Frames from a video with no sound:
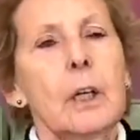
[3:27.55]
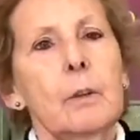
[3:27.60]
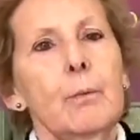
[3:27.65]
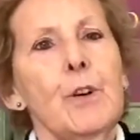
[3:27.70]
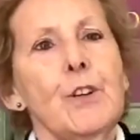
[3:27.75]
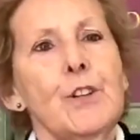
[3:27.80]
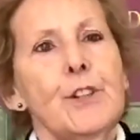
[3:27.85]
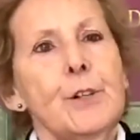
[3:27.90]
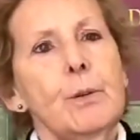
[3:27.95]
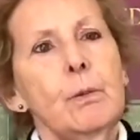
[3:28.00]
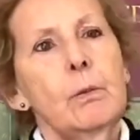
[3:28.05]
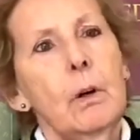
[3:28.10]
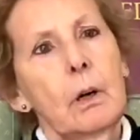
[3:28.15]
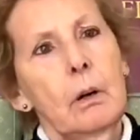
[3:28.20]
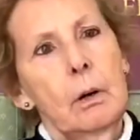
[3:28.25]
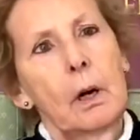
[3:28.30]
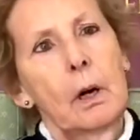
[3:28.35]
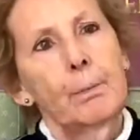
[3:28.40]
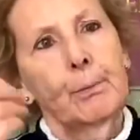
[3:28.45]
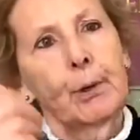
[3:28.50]
which you
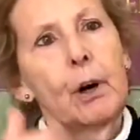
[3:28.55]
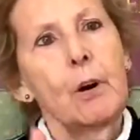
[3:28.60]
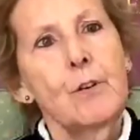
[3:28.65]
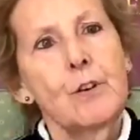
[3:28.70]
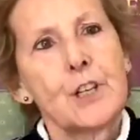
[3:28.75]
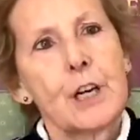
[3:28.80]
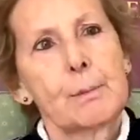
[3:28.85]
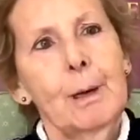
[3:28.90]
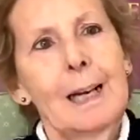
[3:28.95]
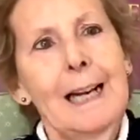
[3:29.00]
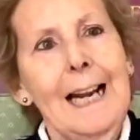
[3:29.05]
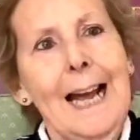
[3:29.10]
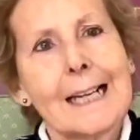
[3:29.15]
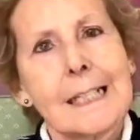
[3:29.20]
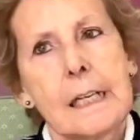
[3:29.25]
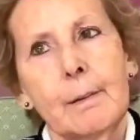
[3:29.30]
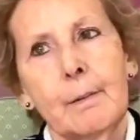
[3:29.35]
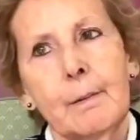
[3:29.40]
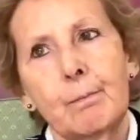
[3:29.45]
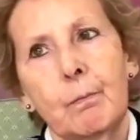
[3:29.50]
approach up a
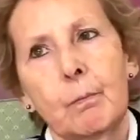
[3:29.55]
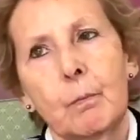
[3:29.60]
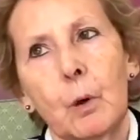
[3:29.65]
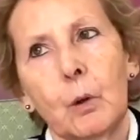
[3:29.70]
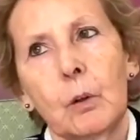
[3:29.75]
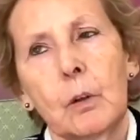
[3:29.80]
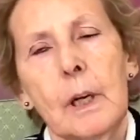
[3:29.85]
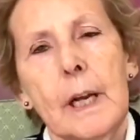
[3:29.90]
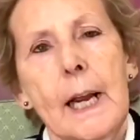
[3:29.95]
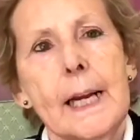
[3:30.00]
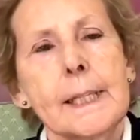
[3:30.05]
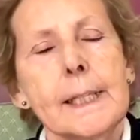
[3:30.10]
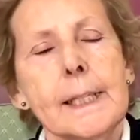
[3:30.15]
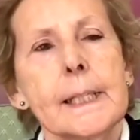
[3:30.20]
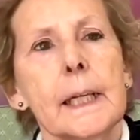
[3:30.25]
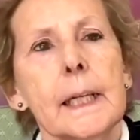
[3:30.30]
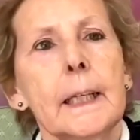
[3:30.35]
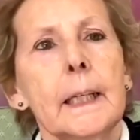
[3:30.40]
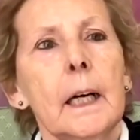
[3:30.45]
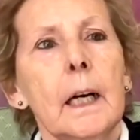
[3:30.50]
ladder, more or less.